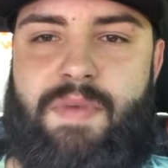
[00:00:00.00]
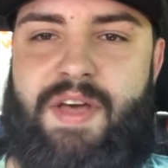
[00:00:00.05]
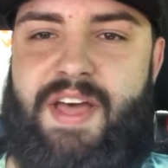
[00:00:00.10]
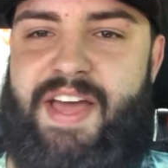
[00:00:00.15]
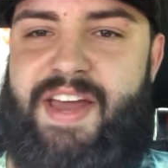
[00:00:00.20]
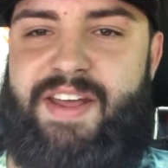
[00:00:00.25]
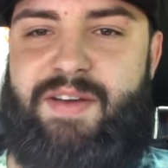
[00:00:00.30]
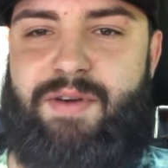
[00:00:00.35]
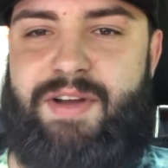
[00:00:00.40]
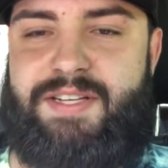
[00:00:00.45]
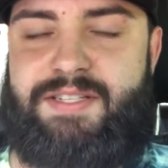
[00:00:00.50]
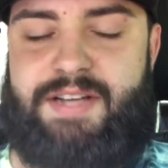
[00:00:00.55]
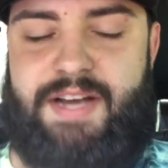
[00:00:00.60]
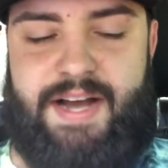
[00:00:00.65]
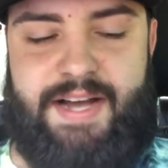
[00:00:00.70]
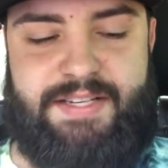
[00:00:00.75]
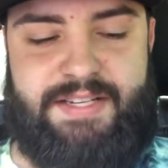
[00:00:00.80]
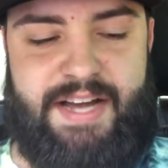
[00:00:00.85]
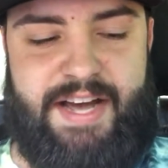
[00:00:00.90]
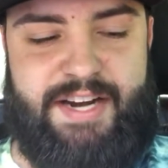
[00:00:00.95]
Anyways,
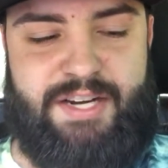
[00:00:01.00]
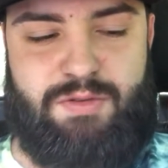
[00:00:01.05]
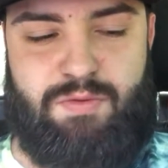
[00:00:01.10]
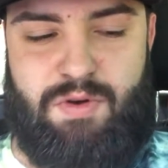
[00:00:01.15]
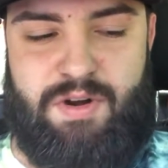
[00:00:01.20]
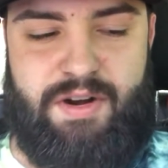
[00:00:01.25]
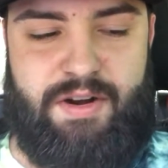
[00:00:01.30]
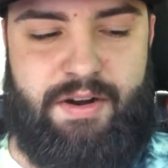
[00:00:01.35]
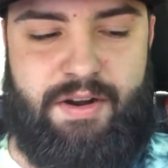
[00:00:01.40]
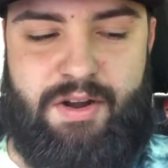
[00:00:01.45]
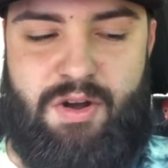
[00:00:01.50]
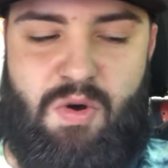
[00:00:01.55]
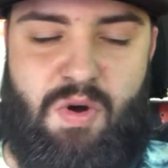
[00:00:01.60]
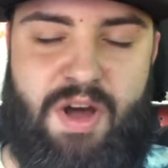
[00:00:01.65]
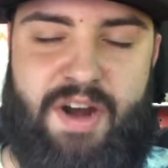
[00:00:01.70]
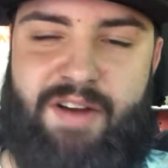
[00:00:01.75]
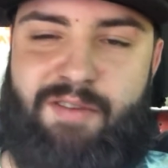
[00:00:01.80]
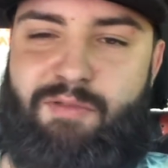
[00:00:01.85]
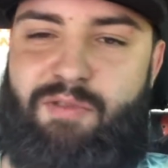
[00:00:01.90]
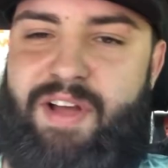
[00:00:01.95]
guys, I just wanted to go
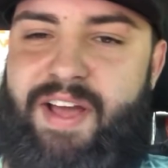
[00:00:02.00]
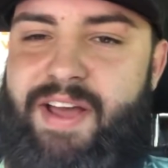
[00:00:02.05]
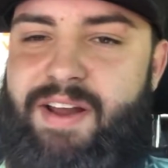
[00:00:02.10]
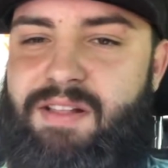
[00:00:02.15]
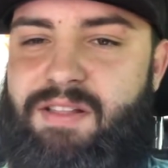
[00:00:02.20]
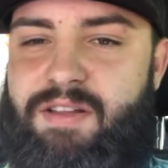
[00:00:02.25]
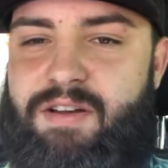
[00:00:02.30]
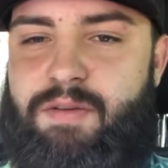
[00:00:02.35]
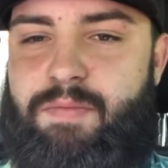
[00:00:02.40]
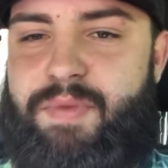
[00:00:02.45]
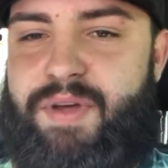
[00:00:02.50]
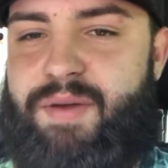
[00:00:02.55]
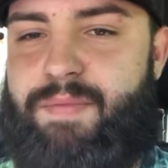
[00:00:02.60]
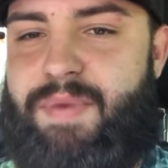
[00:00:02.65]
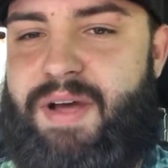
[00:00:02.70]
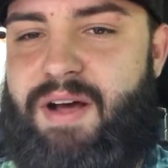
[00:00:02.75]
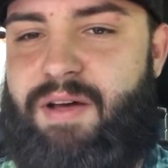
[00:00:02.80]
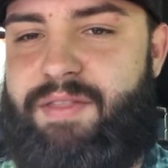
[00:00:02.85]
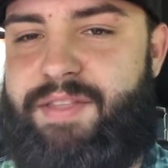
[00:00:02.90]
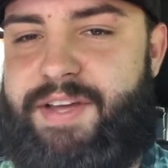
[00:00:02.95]
on and rant a little bit
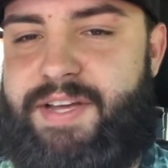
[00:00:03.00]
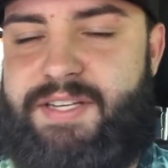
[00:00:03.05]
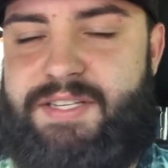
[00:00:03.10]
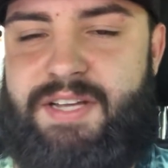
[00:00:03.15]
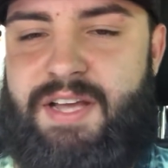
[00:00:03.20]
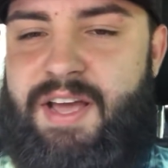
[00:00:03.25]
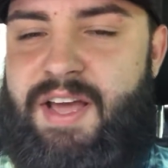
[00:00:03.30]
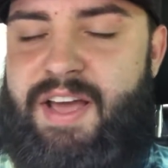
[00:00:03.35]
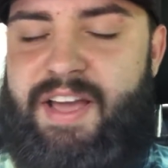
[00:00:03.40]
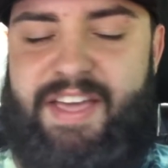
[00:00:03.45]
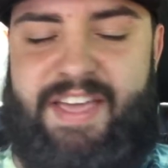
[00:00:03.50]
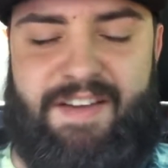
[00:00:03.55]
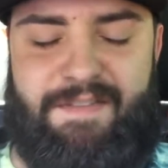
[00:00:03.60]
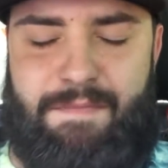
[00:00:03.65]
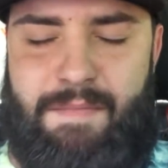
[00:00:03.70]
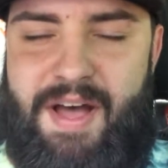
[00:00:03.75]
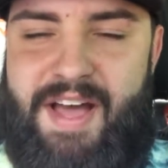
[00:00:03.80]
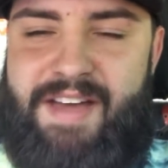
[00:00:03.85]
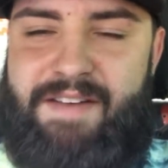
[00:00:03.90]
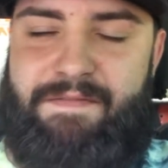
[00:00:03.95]
about this, give
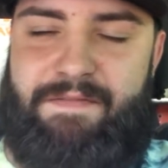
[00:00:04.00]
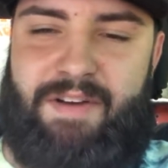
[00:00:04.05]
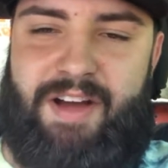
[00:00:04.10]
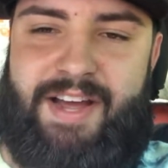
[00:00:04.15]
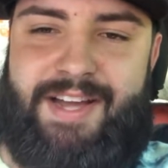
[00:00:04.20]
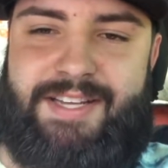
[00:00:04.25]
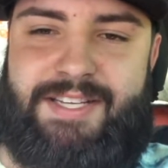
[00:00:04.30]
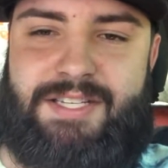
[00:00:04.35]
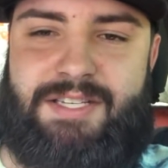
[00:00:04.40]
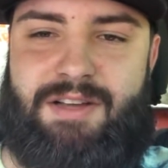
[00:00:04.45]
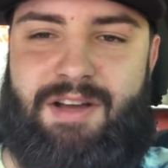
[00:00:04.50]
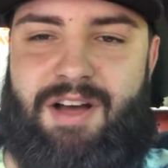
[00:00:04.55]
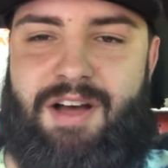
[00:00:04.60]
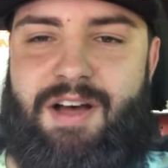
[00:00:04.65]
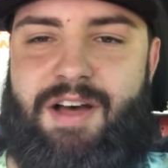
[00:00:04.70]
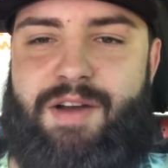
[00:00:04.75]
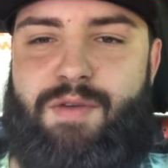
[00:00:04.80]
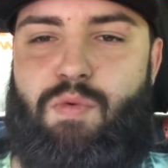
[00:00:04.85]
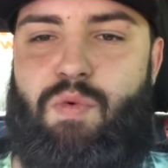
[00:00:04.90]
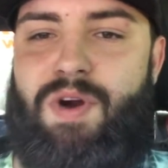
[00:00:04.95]
my advice
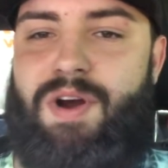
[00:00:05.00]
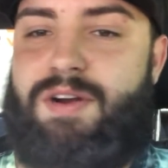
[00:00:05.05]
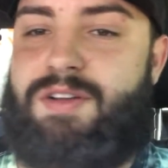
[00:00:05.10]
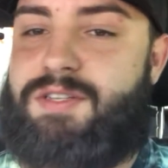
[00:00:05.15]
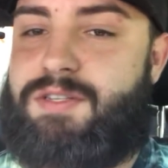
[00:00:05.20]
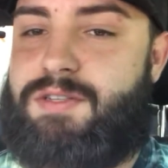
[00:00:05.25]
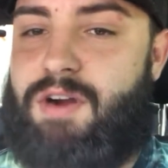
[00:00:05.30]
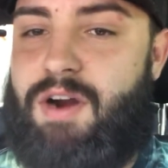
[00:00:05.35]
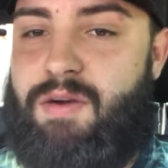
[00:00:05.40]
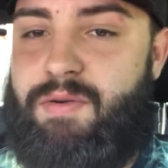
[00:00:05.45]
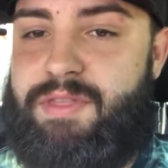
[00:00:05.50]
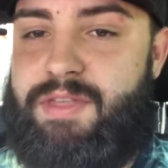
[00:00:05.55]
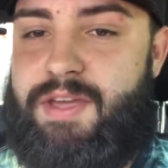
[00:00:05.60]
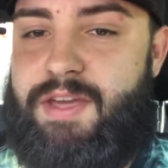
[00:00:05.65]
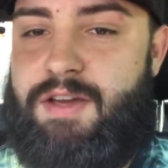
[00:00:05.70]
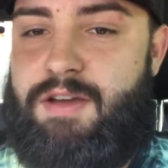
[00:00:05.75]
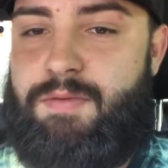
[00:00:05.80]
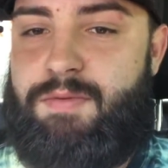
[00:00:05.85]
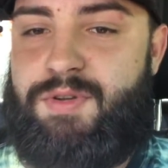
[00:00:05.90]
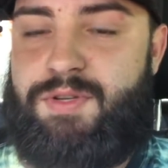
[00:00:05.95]
on where to start with the
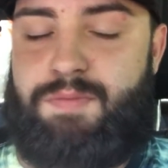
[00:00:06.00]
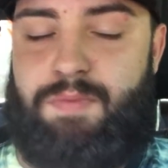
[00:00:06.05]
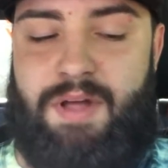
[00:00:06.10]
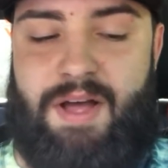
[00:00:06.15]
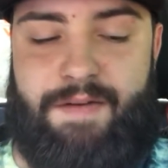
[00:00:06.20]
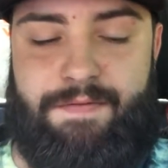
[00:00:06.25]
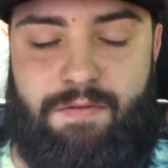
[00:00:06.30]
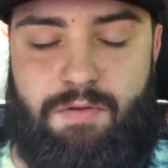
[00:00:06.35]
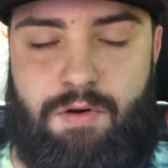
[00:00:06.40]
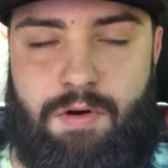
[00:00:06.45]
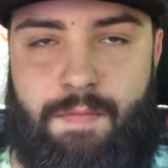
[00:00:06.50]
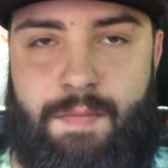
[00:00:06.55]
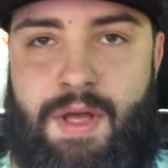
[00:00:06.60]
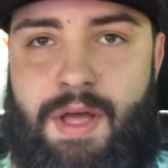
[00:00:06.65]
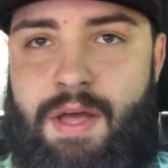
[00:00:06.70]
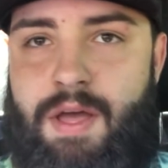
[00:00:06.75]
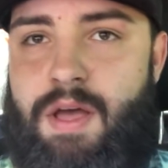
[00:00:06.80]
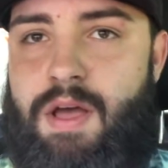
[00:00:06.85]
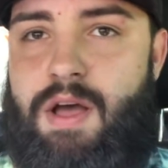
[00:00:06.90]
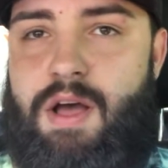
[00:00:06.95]
Ecoboost platform,
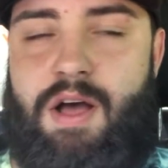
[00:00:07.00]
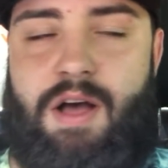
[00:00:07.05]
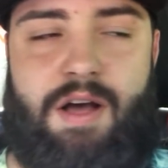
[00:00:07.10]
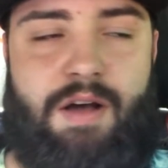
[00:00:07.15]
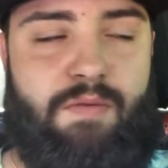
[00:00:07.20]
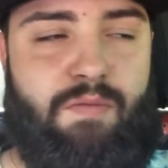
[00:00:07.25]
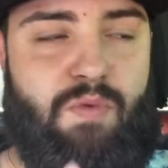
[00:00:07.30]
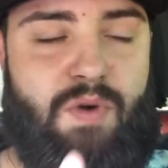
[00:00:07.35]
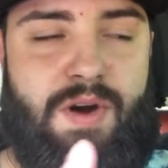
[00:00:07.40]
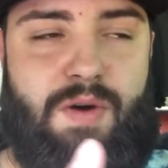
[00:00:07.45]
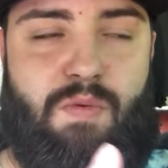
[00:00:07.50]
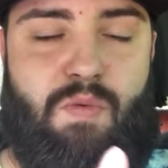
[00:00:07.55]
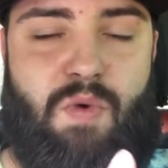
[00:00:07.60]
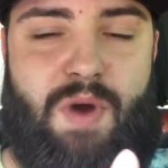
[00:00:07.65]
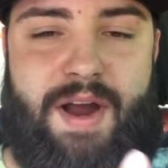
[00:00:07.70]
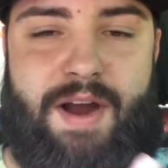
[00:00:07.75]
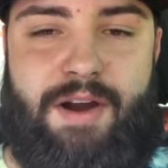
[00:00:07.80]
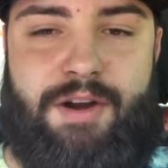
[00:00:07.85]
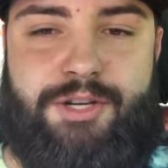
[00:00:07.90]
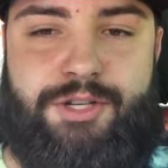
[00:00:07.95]

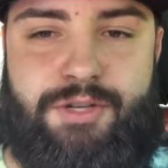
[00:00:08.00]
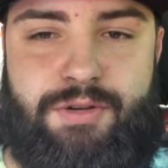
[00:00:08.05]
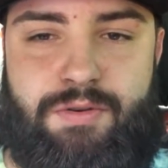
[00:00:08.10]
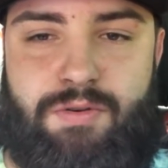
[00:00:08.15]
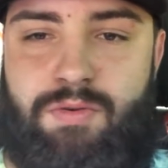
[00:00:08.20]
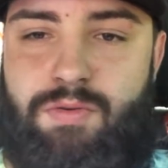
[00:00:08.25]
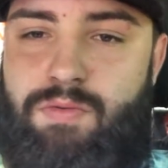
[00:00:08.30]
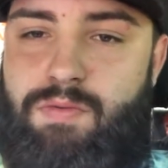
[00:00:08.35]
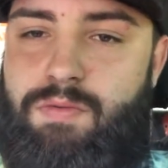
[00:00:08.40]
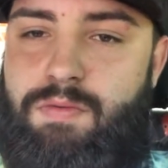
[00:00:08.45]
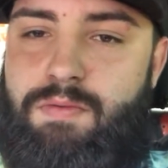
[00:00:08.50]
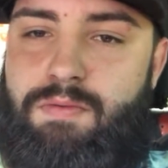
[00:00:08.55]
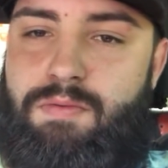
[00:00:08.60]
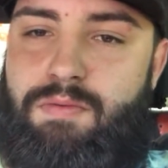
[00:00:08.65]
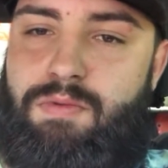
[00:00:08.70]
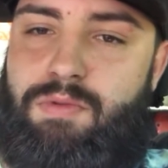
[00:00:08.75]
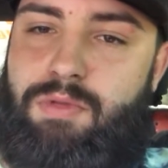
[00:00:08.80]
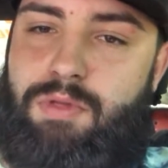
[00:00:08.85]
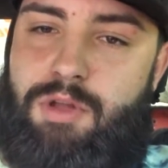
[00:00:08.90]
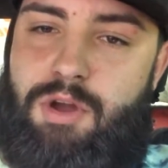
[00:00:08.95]
where to
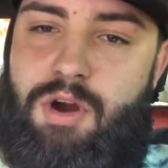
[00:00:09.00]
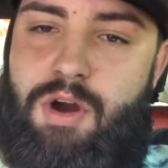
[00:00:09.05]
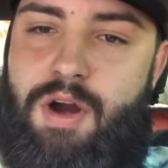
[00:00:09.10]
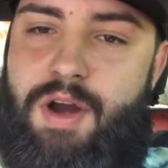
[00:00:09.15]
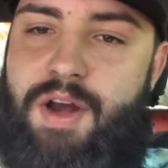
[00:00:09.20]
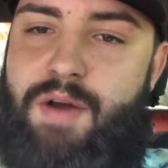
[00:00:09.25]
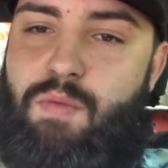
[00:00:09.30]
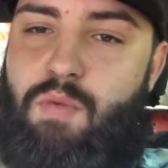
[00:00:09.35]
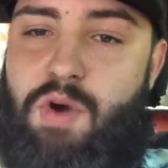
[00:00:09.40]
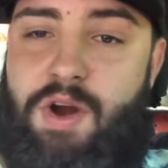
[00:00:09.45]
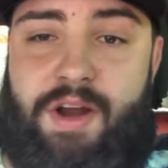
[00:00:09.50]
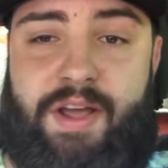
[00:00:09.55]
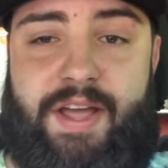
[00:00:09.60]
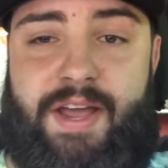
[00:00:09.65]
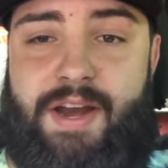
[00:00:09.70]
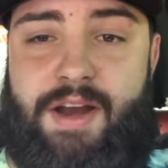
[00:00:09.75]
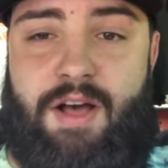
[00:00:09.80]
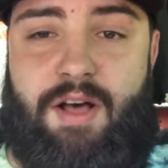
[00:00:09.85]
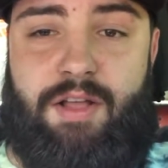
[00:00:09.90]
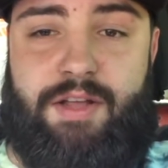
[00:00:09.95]
learn and where to
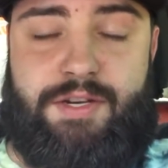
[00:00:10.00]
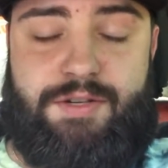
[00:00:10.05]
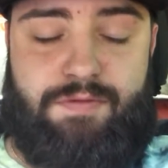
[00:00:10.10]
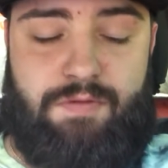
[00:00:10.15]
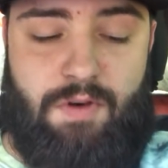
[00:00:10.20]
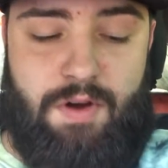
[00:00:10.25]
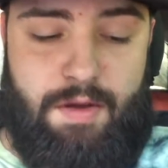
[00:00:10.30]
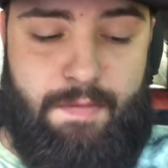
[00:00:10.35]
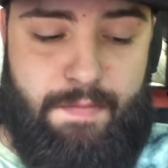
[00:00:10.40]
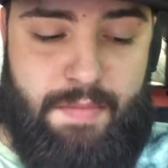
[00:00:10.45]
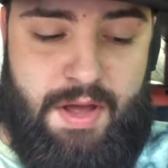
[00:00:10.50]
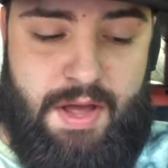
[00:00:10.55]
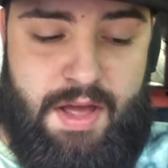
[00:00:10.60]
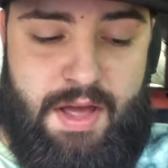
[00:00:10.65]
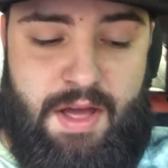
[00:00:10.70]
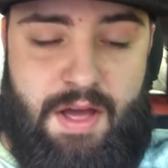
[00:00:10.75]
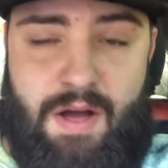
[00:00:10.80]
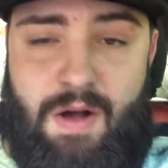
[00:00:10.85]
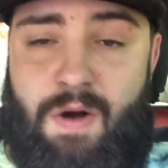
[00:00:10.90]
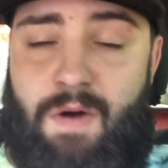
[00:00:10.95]
get knowledge from.
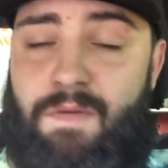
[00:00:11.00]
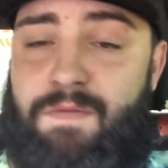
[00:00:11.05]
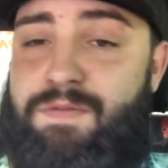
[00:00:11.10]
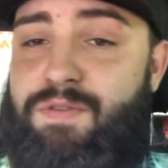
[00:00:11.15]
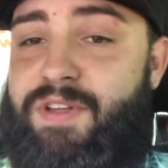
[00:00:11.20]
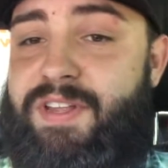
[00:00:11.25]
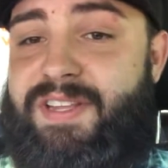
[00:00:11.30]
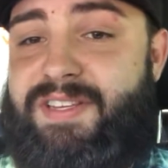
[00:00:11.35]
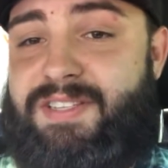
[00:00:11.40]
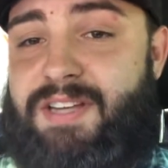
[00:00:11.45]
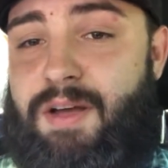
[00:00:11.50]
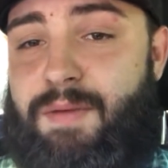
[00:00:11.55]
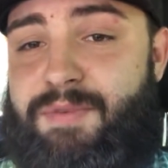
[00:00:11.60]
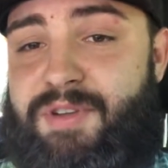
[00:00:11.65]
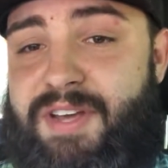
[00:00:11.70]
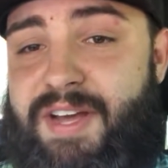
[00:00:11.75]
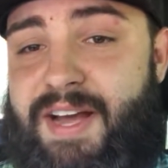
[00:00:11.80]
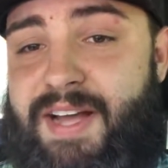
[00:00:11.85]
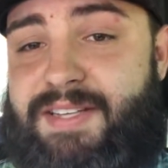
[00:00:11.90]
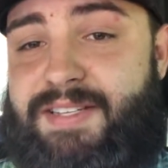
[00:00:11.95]
Hopefully this helped
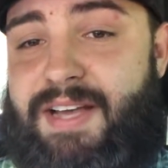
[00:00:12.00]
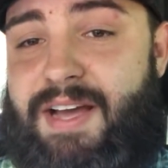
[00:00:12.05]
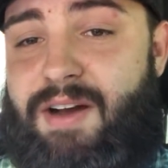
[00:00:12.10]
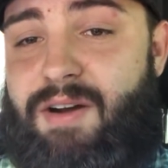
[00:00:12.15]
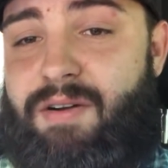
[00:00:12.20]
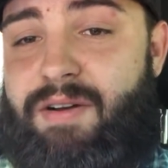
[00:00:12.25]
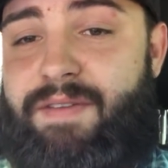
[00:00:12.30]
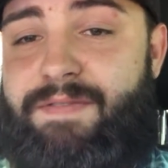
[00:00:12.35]
you guys out.